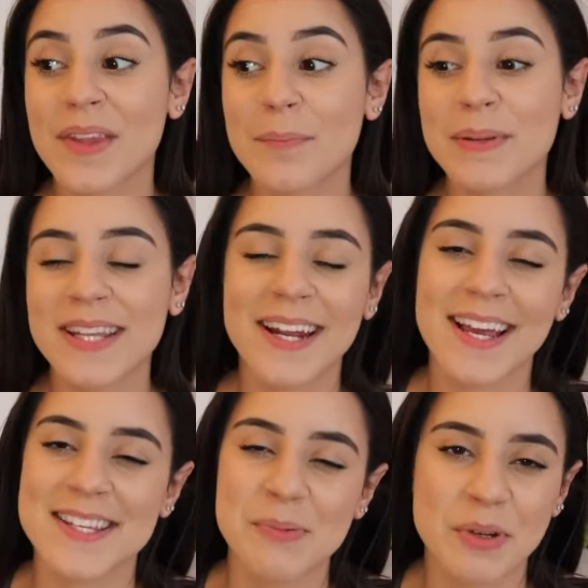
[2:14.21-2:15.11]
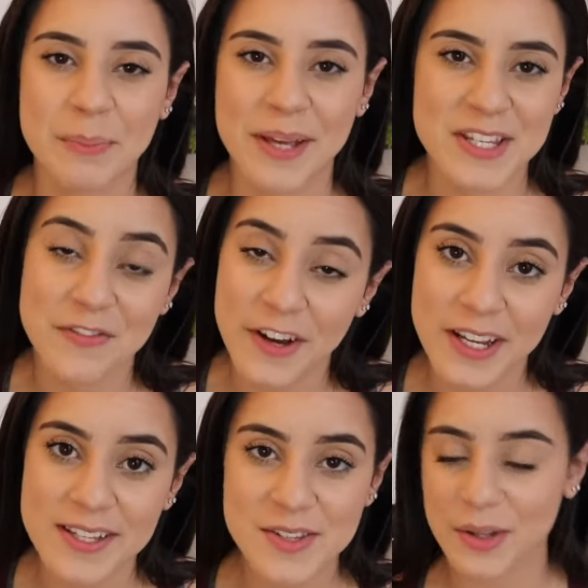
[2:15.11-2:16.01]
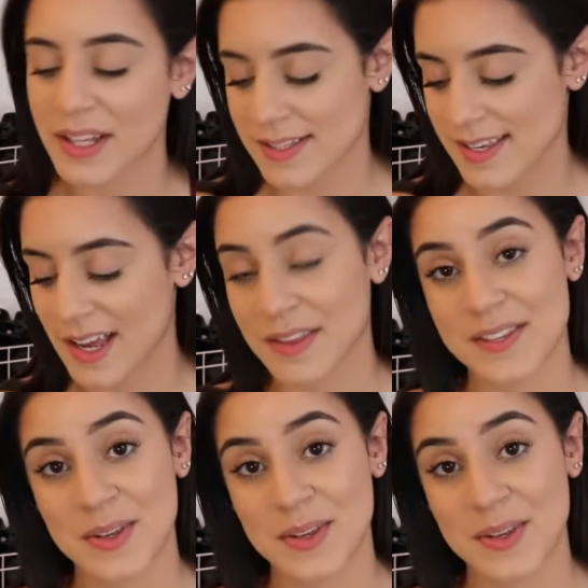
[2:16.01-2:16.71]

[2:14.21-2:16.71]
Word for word: But then I guess it wouldn't be as funny, so let's see how this